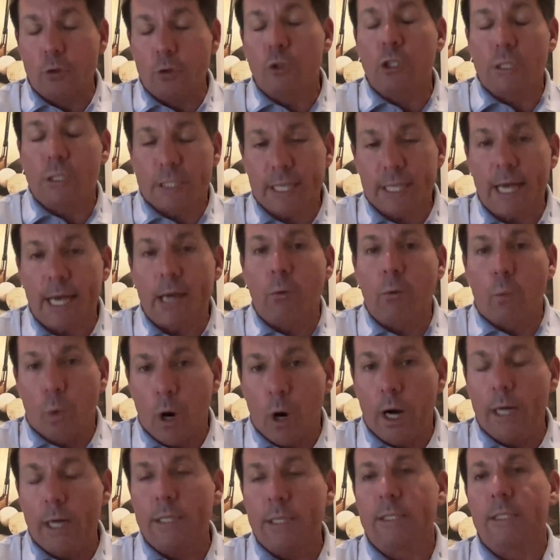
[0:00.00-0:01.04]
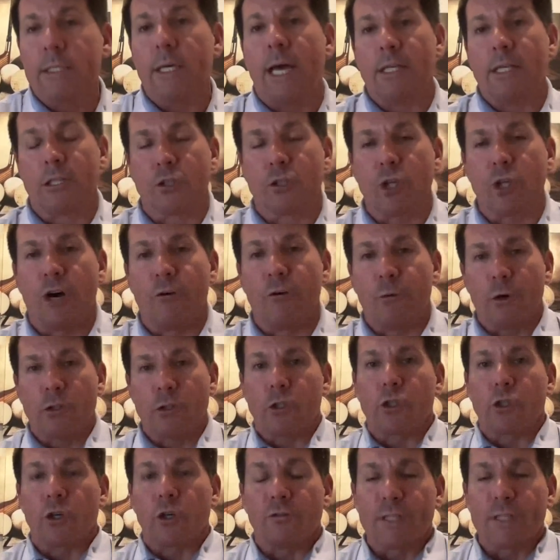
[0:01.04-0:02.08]
solution set was as a software
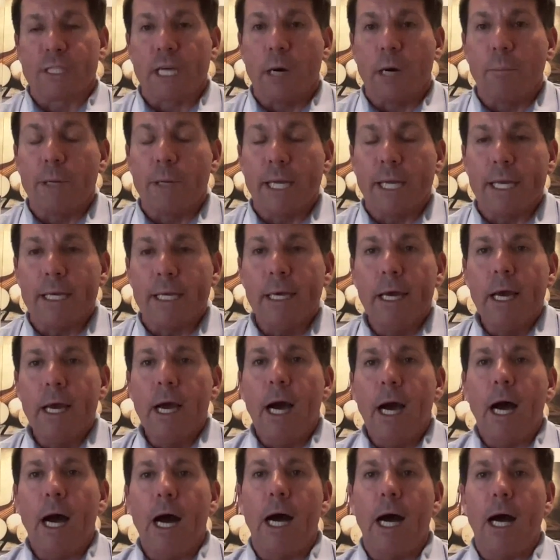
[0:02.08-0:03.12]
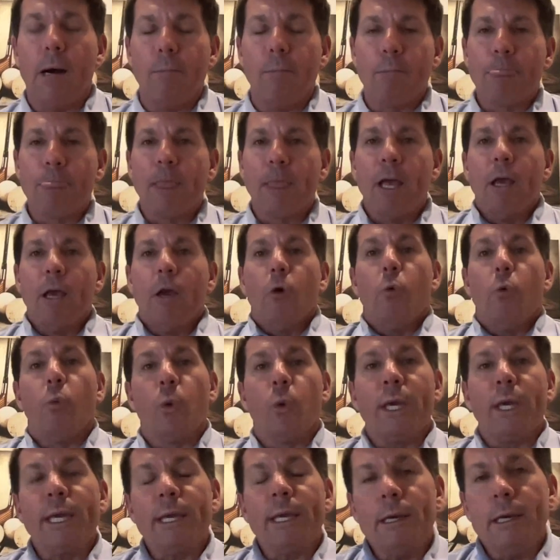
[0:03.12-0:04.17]
as a service company.
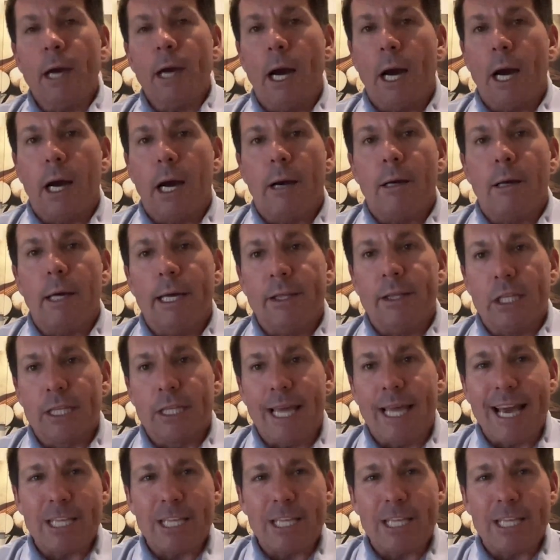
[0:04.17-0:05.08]
We, in